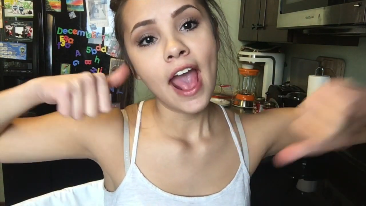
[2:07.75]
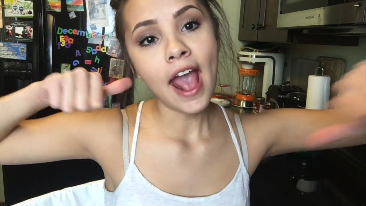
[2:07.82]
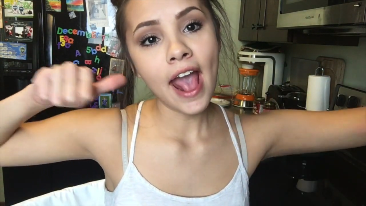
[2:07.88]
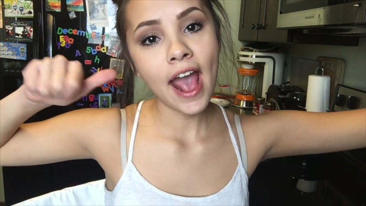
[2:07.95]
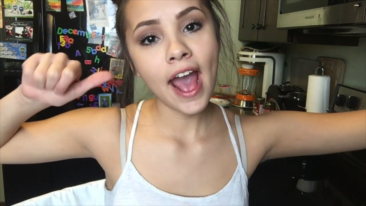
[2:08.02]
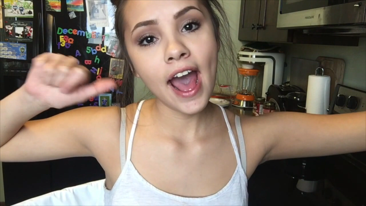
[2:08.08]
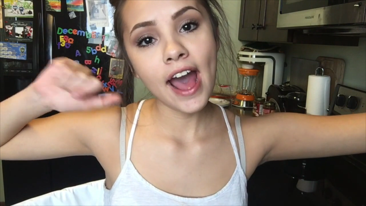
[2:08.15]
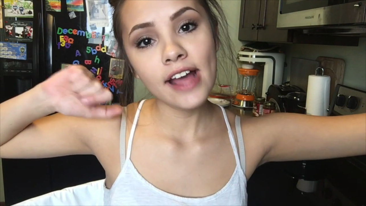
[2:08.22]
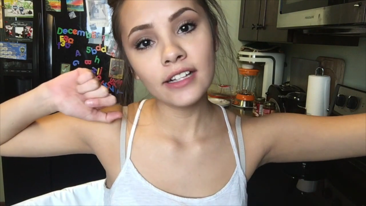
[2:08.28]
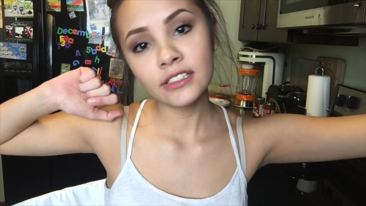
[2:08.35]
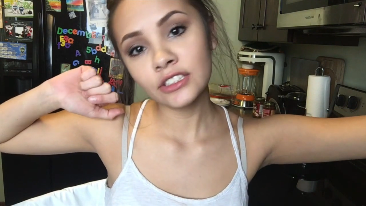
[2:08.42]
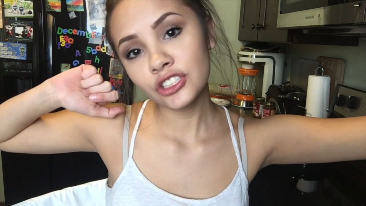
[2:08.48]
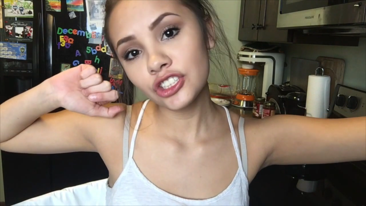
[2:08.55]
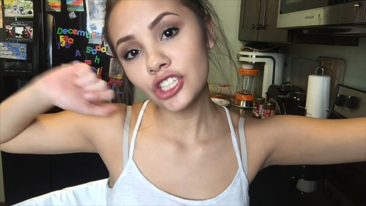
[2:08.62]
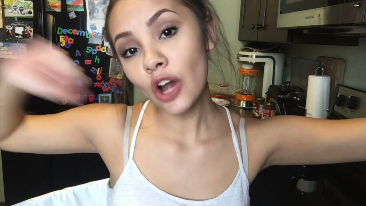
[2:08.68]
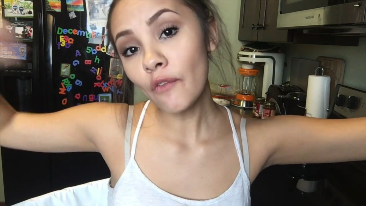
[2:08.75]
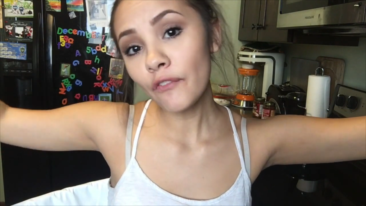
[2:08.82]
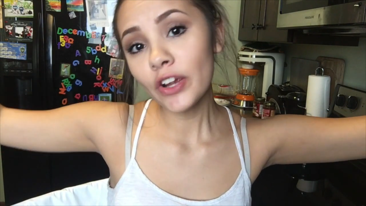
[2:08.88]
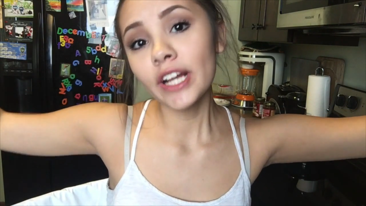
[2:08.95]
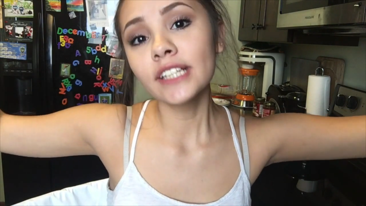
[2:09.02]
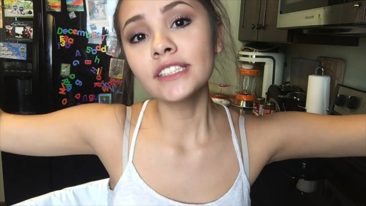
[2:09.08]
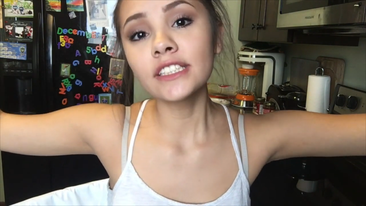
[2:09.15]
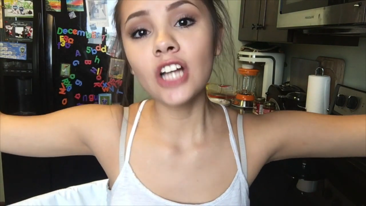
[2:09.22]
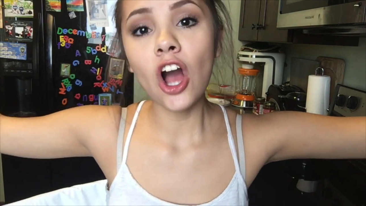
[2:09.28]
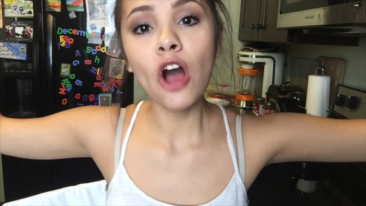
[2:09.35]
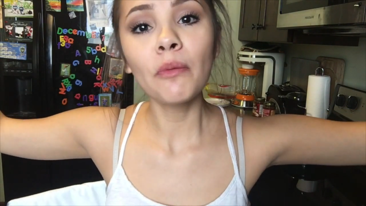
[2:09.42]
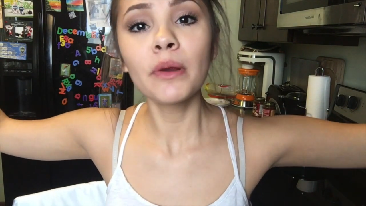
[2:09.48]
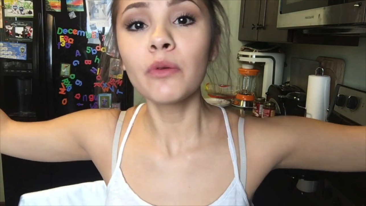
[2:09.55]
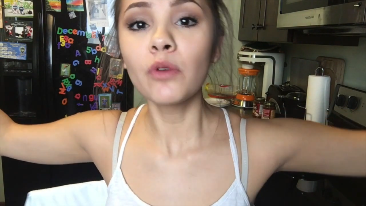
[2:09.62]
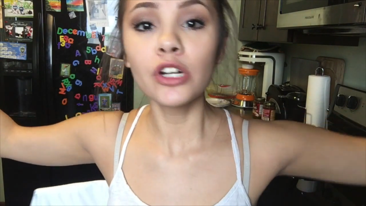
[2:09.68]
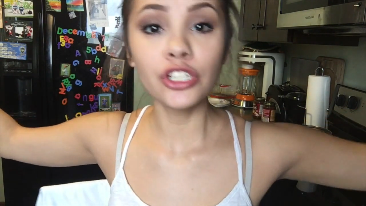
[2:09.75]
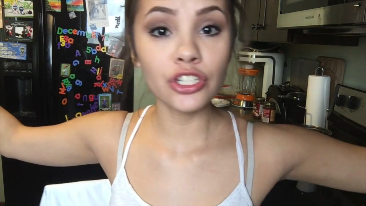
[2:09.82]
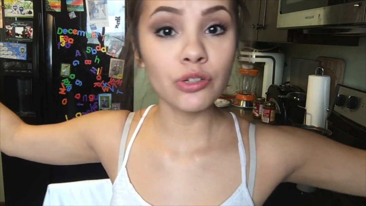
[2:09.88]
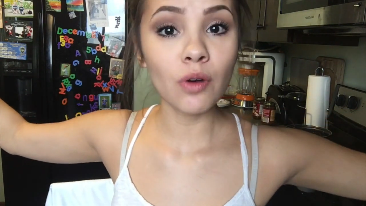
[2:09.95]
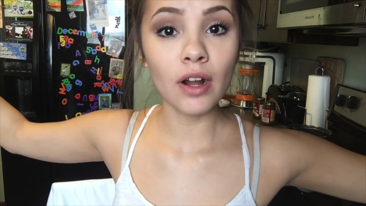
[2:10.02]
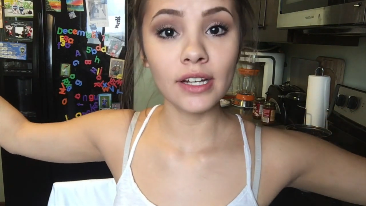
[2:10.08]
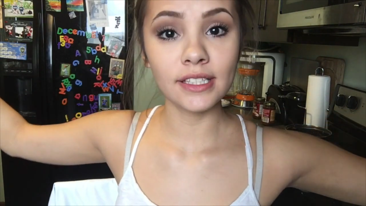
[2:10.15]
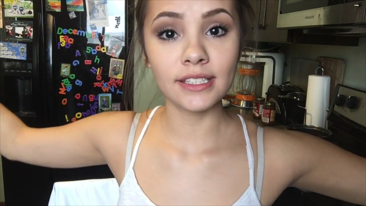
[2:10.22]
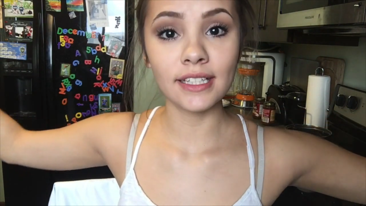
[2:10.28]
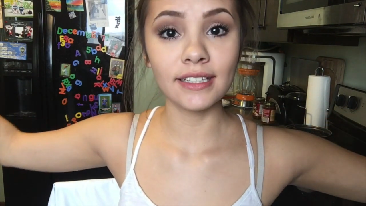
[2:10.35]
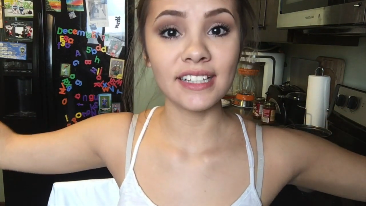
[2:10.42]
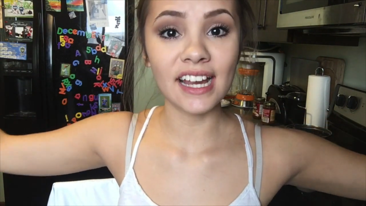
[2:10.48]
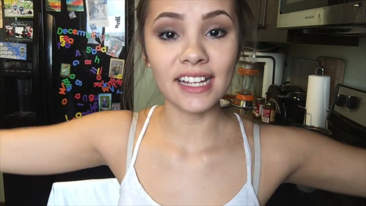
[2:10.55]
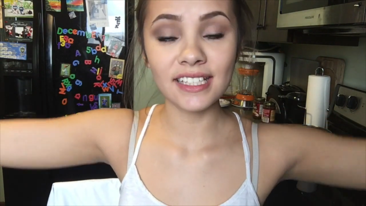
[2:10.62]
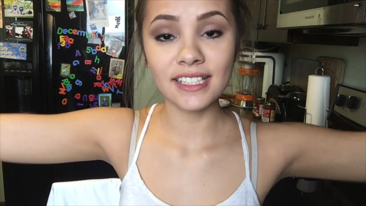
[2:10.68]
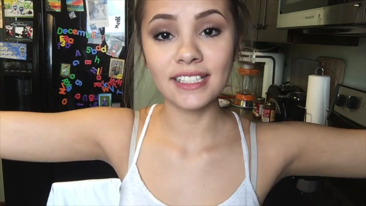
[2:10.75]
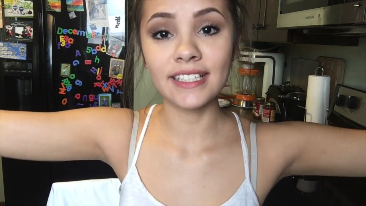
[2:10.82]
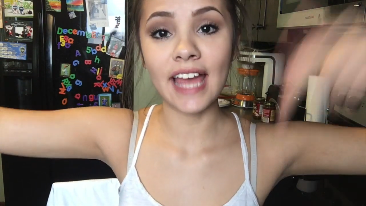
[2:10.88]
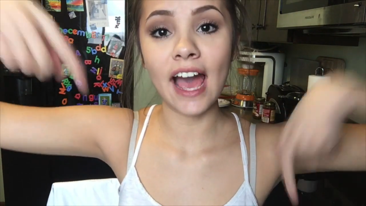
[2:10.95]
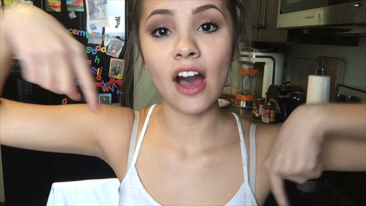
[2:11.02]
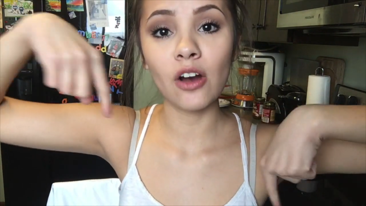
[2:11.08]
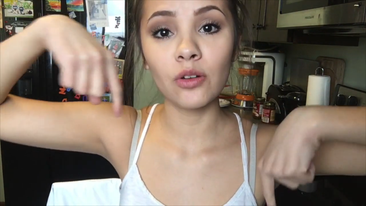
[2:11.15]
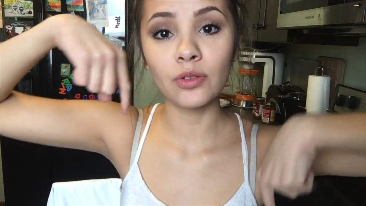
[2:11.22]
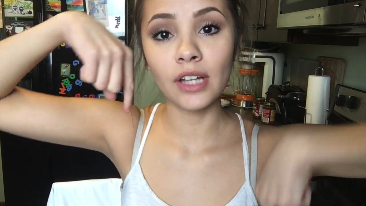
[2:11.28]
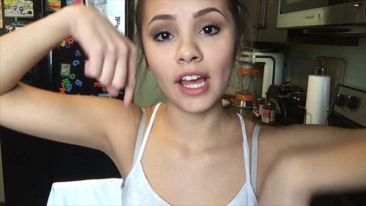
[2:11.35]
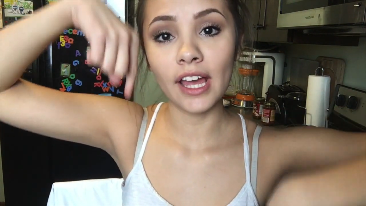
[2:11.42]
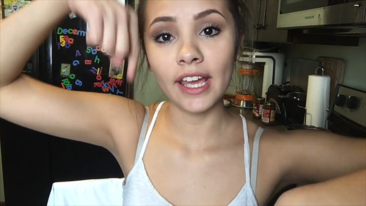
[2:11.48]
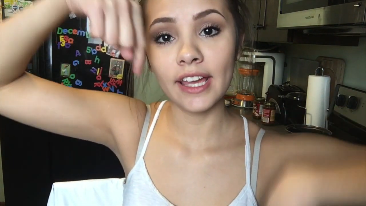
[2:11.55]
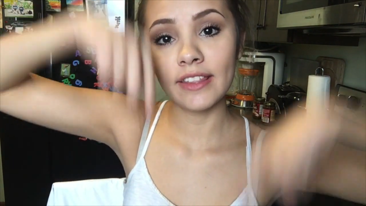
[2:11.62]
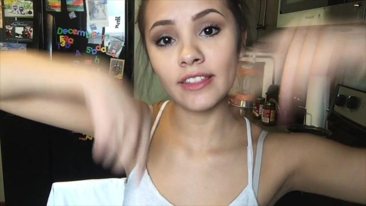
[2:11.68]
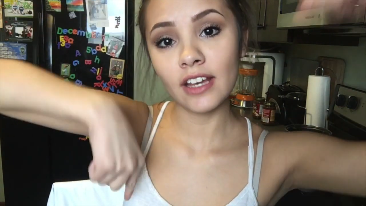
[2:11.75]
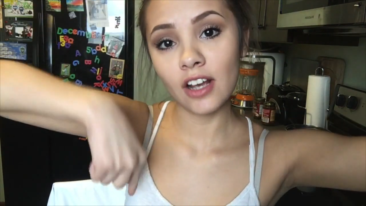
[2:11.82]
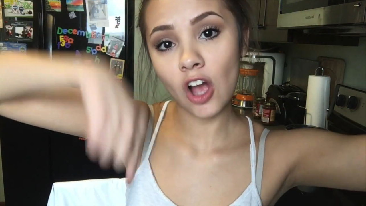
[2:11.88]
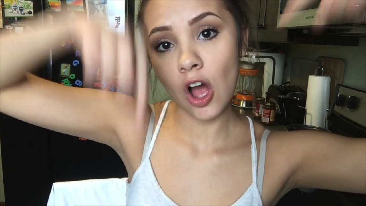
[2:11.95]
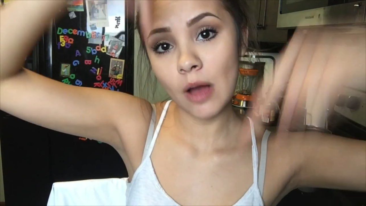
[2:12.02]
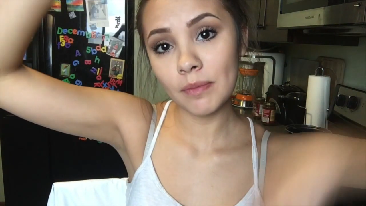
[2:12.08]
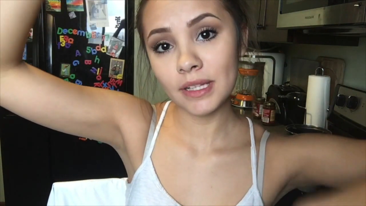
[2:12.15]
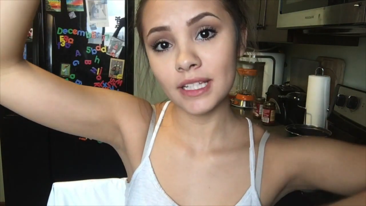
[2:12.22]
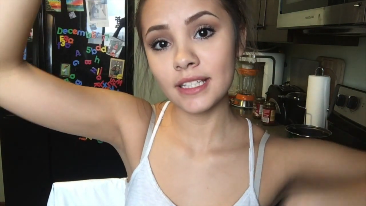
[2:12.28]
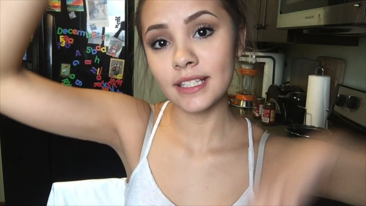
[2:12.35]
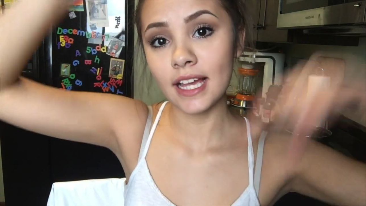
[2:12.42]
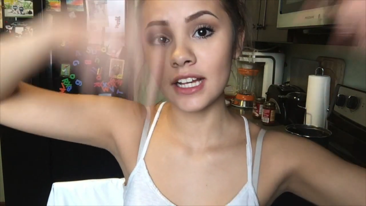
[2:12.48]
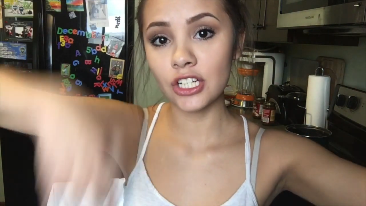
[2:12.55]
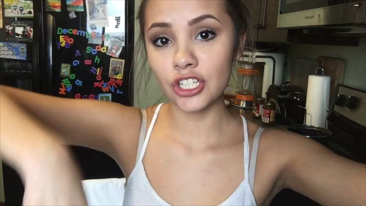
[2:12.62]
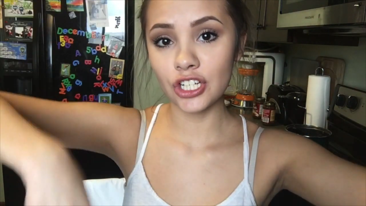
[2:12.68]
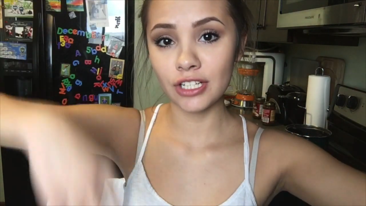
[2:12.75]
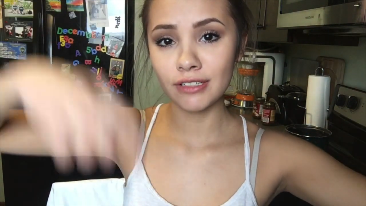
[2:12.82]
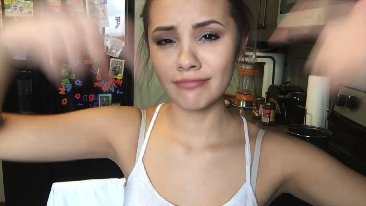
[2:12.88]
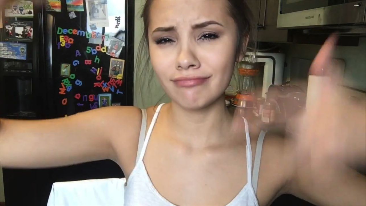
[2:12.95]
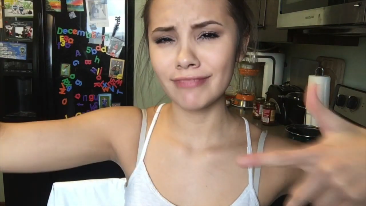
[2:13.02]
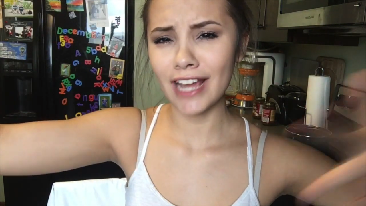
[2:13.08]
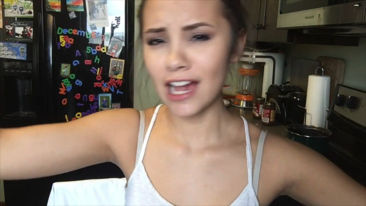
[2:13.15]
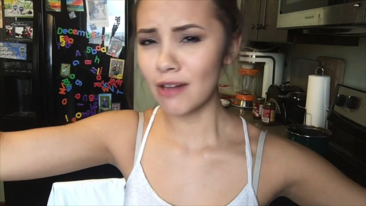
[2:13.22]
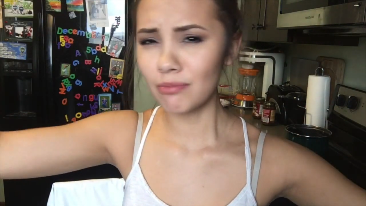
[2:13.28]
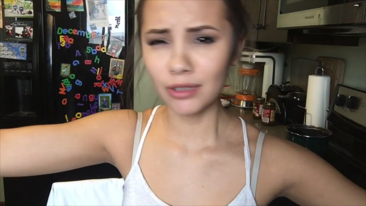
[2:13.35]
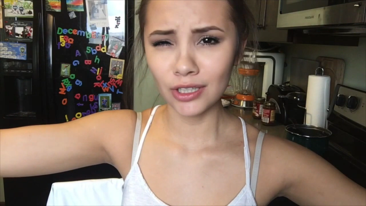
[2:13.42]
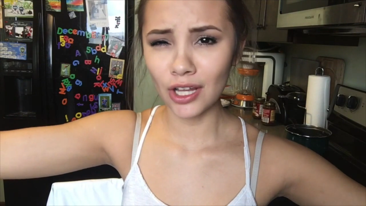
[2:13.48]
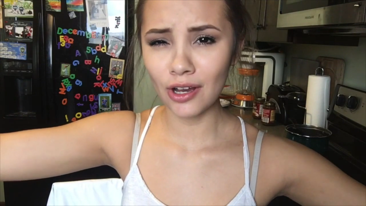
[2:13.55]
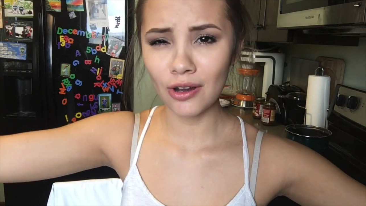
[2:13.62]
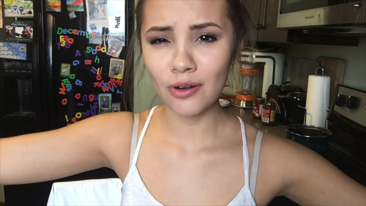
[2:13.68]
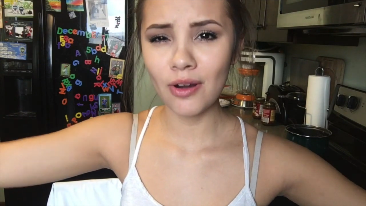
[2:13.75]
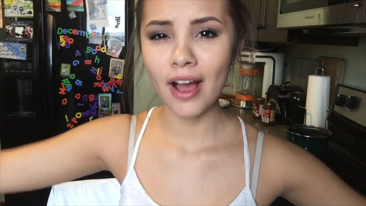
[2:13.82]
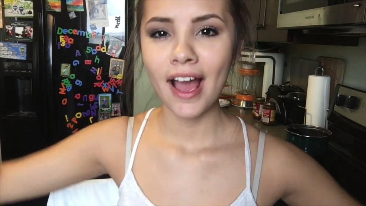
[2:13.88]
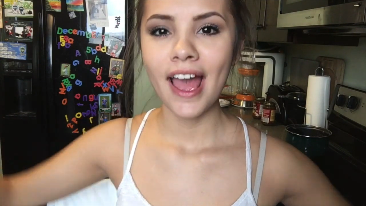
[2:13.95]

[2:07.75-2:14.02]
And don't forget to comment what you want to see next down in the comment section down below.